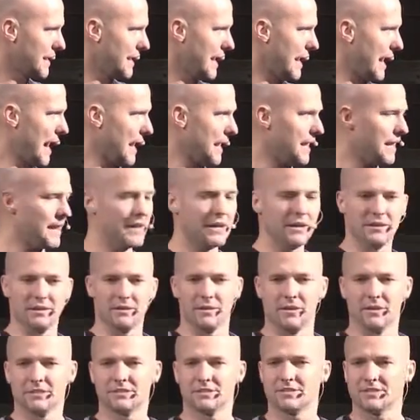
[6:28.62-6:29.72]
And
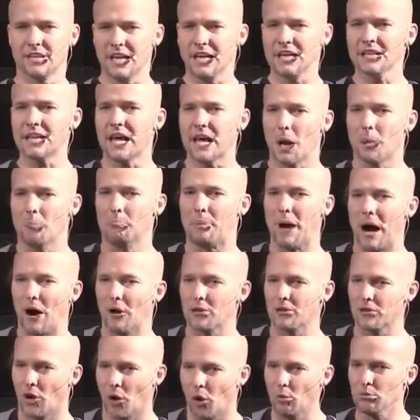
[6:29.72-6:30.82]
saying that
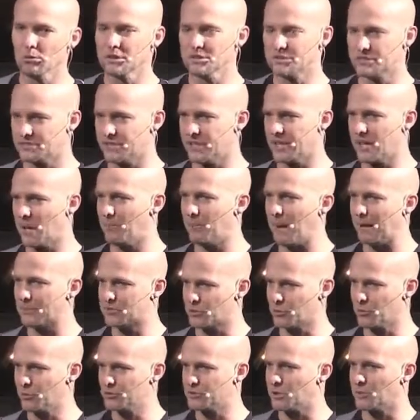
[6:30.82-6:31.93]
about the holy city, about
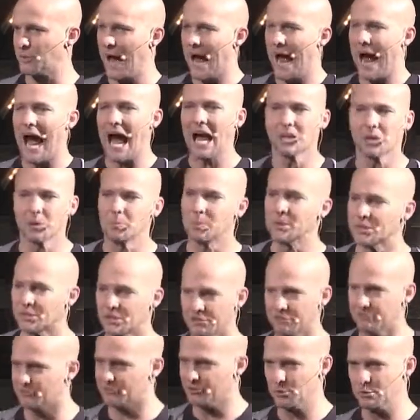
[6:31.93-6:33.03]
Jerusalem, had to be
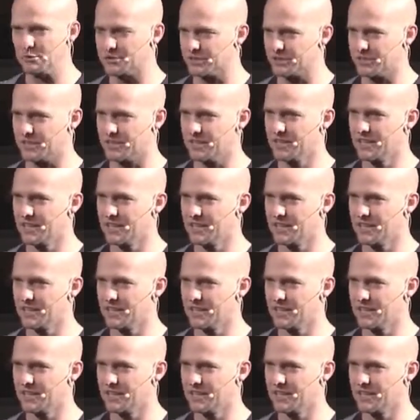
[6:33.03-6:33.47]
confusing.